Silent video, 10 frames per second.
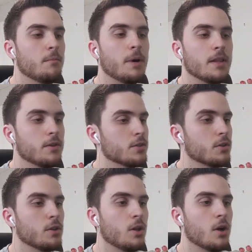but there's
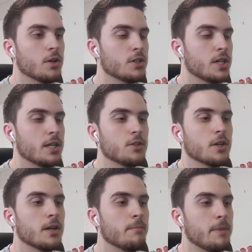a large chance
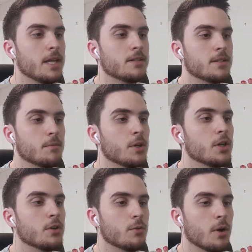you're going to miss some
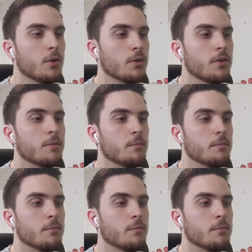good growth